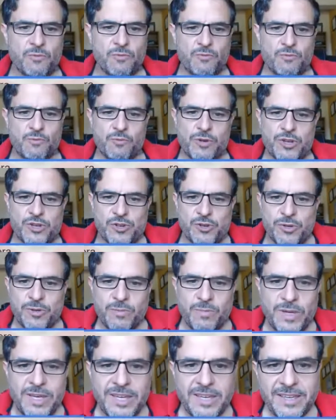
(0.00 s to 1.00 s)
We
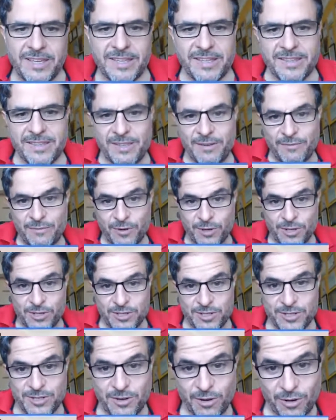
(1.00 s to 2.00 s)
should be
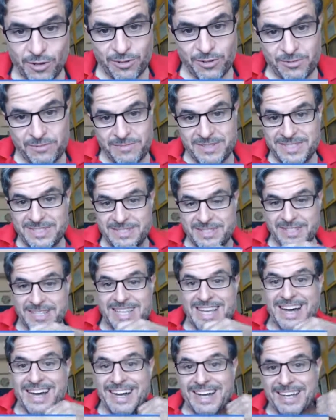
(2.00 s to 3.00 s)
diverse or
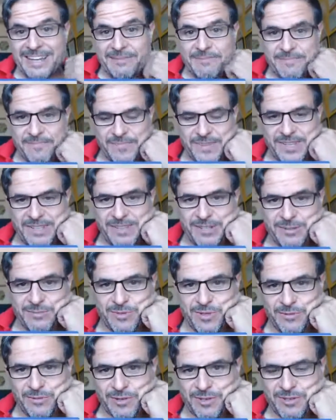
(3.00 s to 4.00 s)
die in
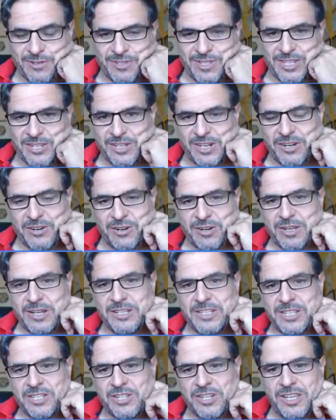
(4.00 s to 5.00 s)
terms of organization. An
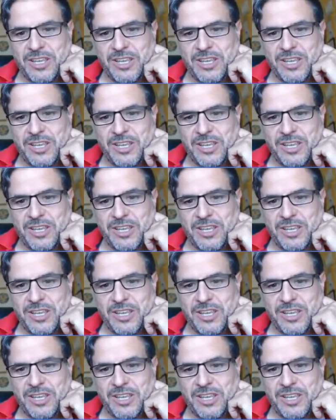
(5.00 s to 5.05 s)
organization,